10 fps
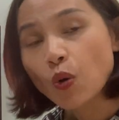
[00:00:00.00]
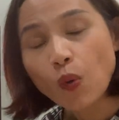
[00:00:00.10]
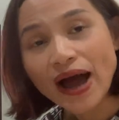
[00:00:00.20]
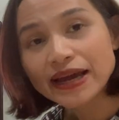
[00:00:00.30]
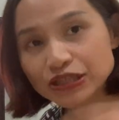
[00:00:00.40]

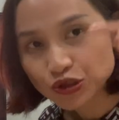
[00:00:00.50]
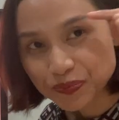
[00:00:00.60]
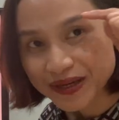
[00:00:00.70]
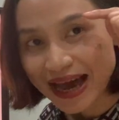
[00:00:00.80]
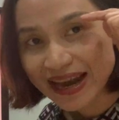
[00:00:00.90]
Why a
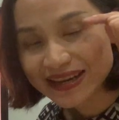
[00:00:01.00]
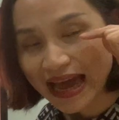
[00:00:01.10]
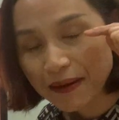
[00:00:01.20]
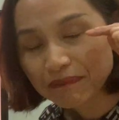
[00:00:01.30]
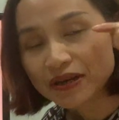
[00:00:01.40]
droopy eyelid
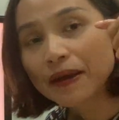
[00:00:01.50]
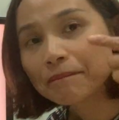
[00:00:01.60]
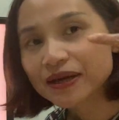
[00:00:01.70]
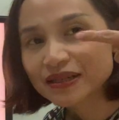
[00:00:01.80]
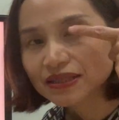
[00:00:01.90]

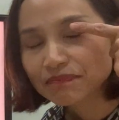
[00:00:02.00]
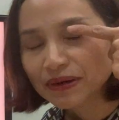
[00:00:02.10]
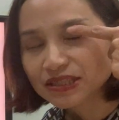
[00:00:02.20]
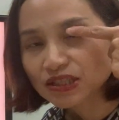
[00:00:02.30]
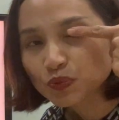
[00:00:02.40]
happen? Because the
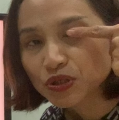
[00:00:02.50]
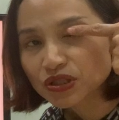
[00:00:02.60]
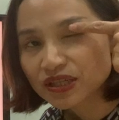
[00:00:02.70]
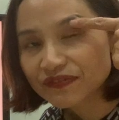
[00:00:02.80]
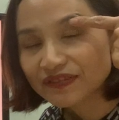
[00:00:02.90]
muscle
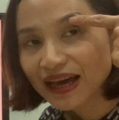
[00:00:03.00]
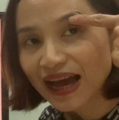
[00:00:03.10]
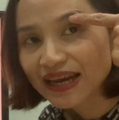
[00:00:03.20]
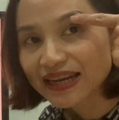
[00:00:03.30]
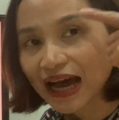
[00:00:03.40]
which lift the
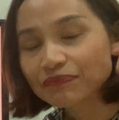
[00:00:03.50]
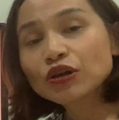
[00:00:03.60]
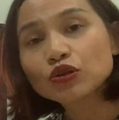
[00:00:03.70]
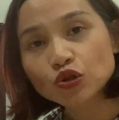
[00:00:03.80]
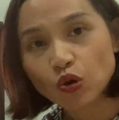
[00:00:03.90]
eyelid up
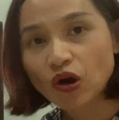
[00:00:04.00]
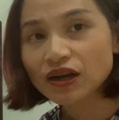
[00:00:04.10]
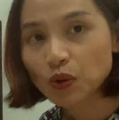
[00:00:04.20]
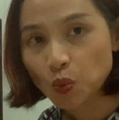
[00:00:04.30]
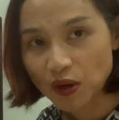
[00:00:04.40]
no
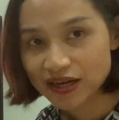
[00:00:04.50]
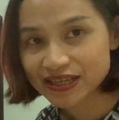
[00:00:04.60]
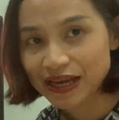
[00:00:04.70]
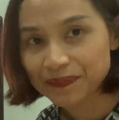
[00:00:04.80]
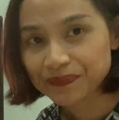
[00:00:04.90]
longer
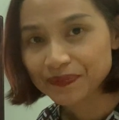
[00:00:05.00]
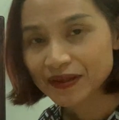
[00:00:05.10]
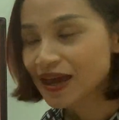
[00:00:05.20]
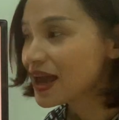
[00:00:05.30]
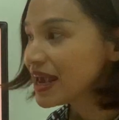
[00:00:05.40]
working.
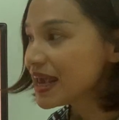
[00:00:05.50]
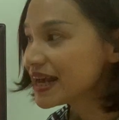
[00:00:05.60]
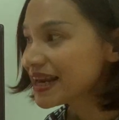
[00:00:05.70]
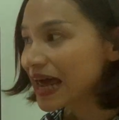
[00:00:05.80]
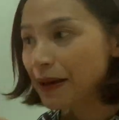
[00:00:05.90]

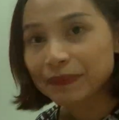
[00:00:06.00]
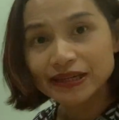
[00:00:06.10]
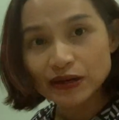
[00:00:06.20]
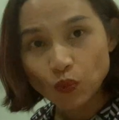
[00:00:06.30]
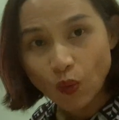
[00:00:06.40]
It can
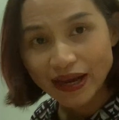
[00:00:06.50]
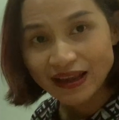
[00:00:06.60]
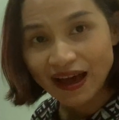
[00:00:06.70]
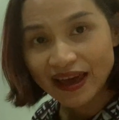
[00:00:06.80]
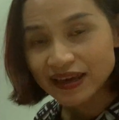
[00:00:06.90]
happen in one
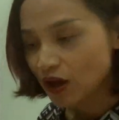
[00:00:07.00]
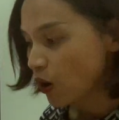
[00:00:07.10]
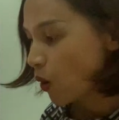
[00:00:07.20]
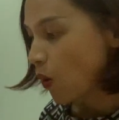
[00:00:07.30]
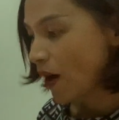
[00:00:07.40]
eye
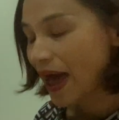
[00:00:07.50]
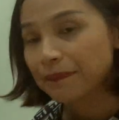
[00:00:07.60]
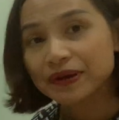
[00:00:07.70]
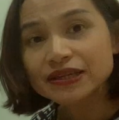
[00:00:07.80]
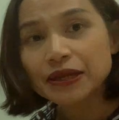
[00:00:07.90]
or
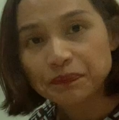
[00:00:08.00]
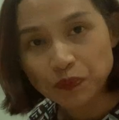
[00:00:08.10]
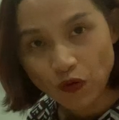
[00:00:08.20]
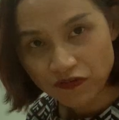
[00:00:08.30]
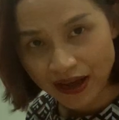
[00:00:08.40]
happen in
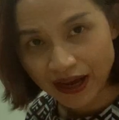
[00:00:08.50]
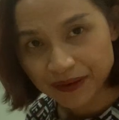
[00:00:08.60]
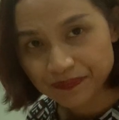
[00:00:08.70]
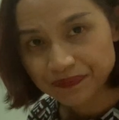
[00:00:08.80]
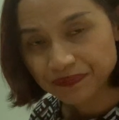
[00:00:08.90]
both
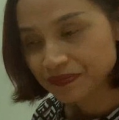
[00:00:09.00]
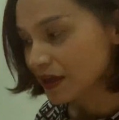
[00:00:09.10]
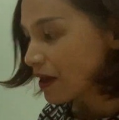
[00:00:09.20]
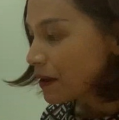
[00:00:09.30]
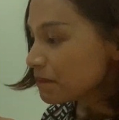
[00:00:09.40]

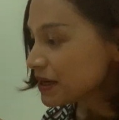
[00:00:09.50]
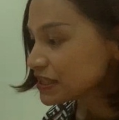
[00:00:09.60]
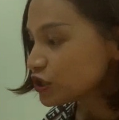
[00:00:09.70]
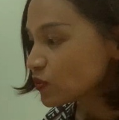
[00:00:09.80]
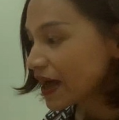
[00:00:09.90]
eyes.
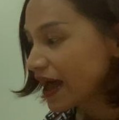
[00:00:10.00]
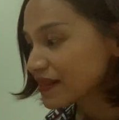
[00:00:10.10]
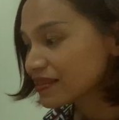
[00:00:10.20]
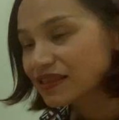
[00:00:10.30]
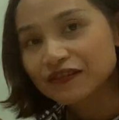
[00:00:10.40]
Please look
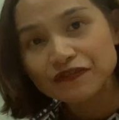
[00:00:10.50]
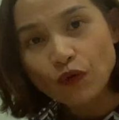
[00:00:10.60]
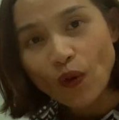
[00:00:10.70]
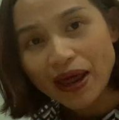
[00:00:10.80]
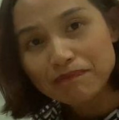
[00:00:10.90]
at the
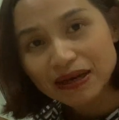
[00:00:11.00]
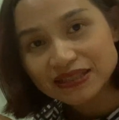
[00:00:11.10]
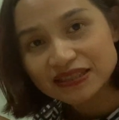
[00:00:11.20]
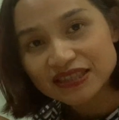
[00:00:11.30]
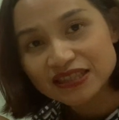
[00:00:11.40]
forehead
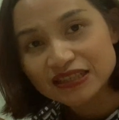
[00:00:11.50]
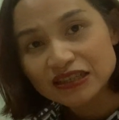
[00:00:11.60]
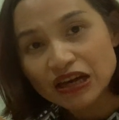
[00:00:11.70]
muscle here.